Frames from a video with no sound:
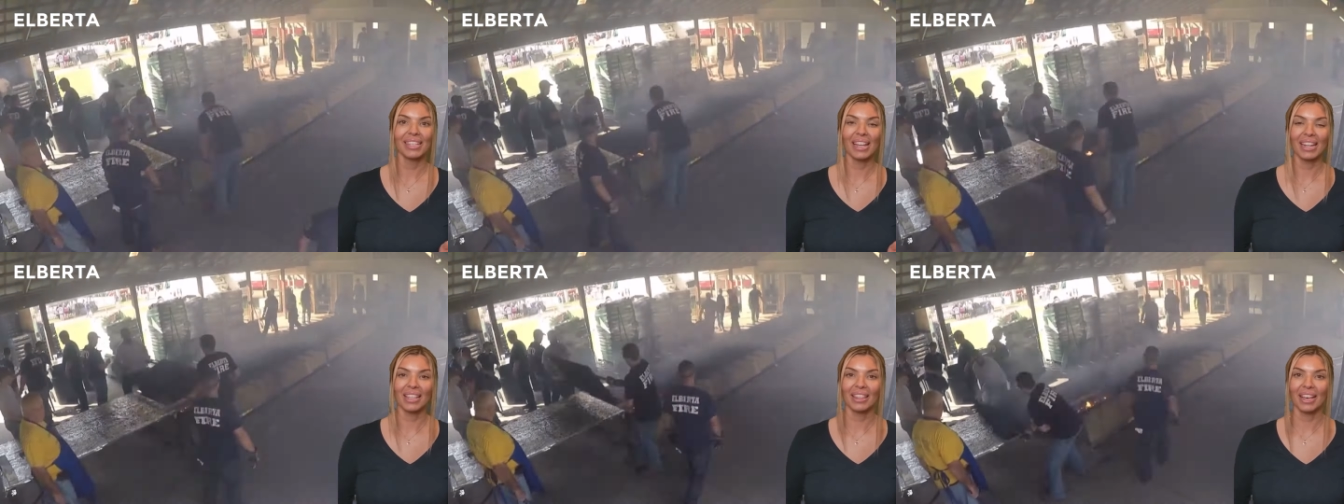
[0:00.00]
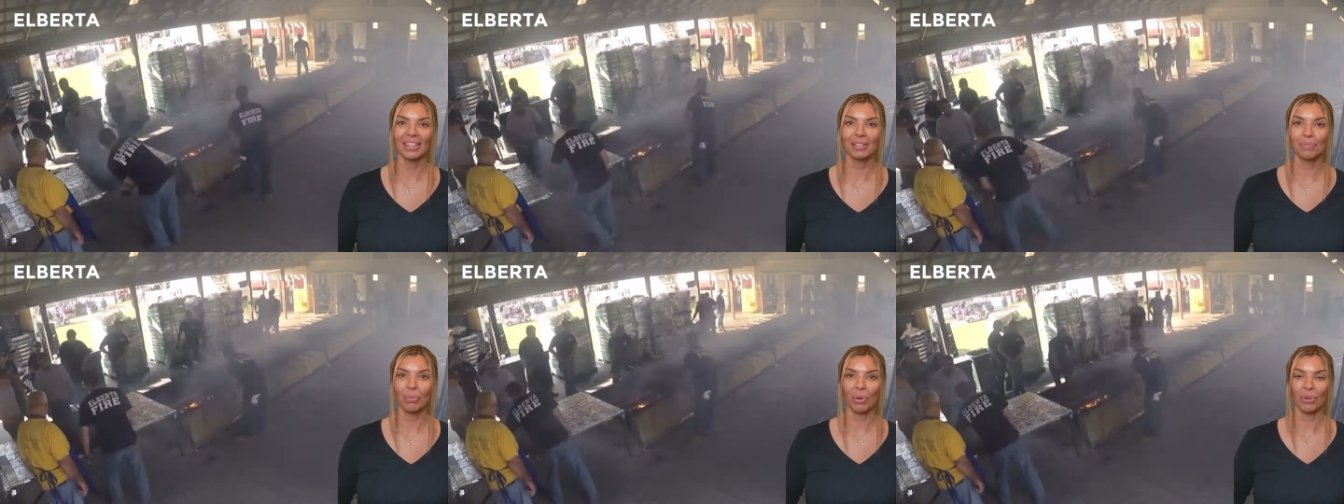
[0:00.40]
setting
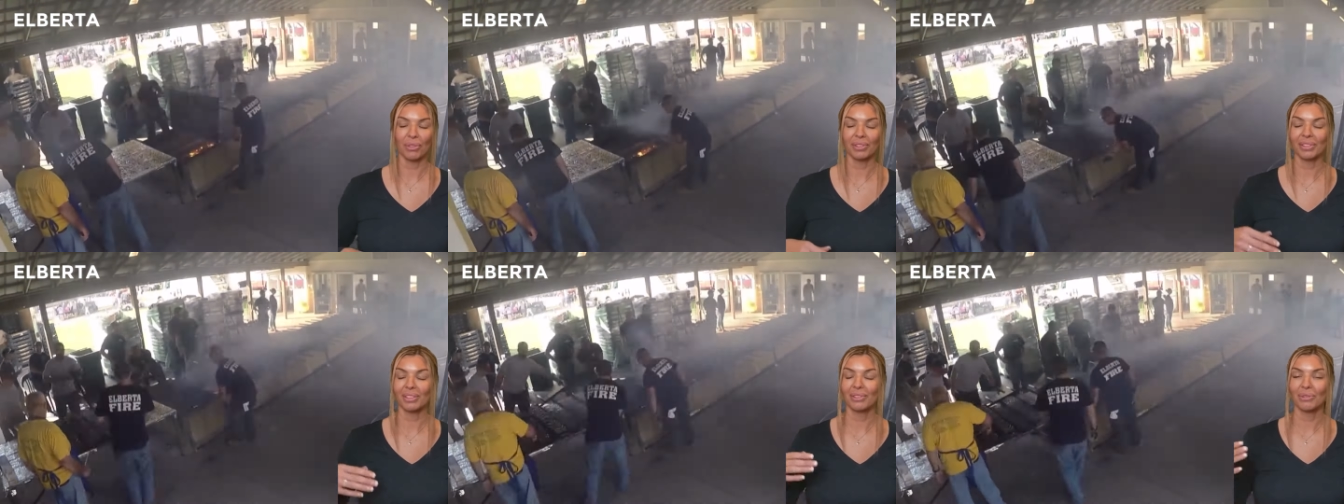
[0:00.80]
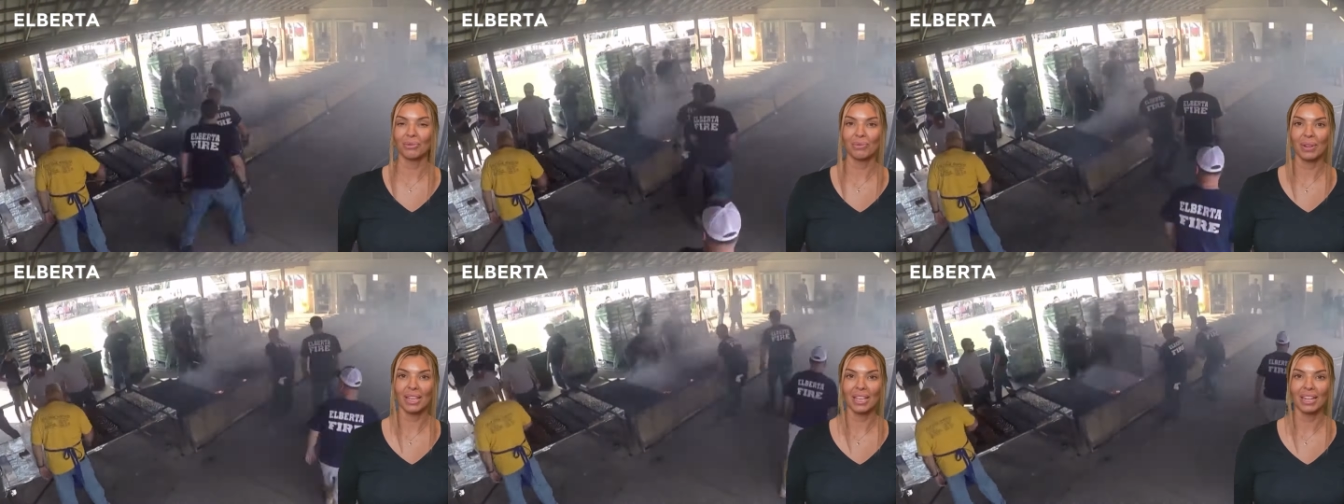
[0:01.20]
that's both
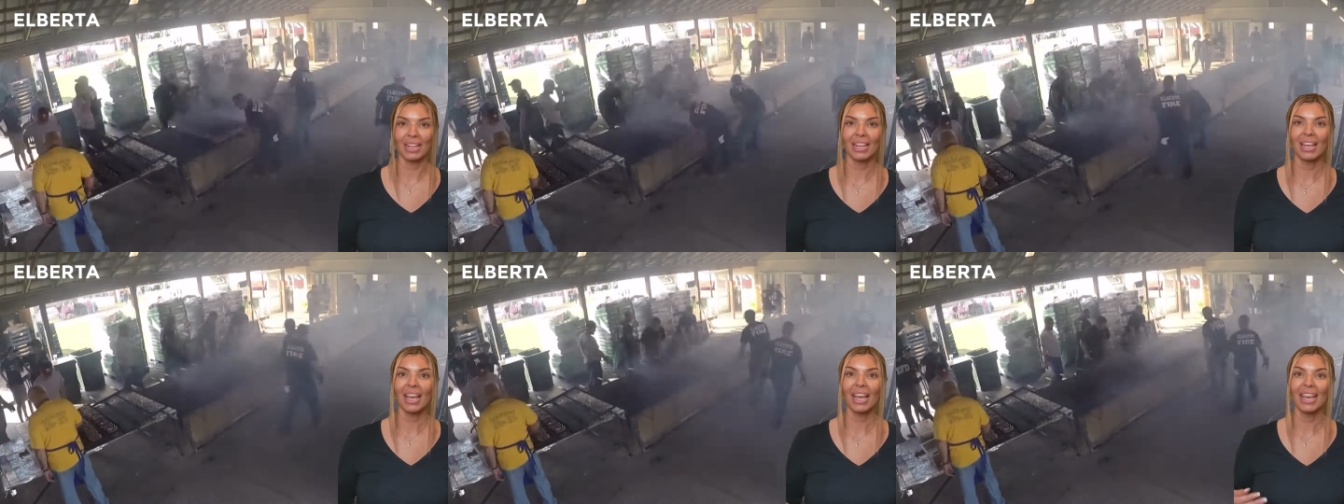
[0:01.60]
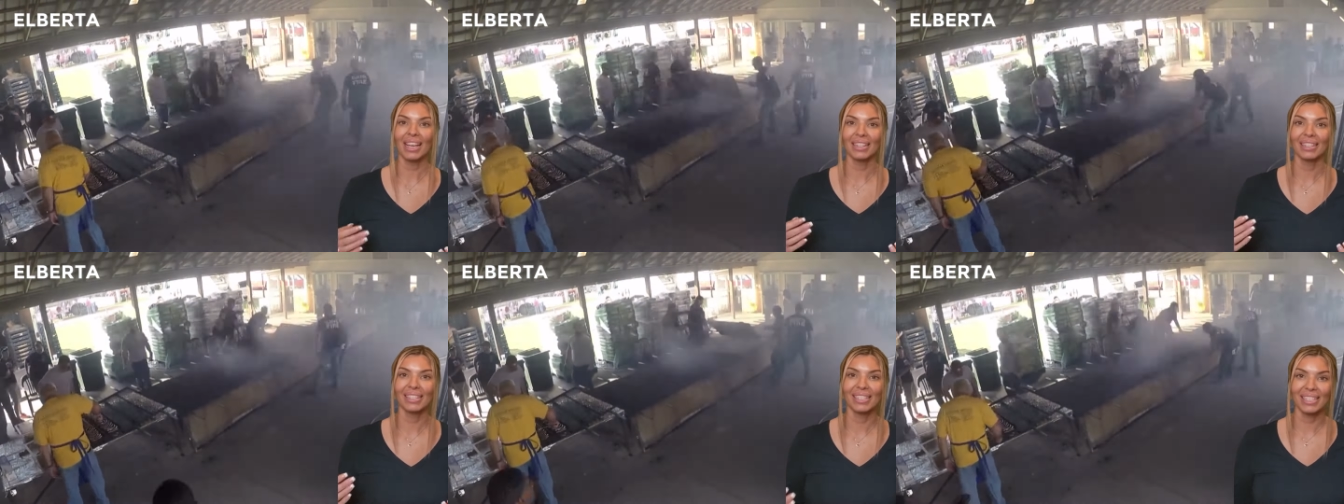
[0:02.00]
serene and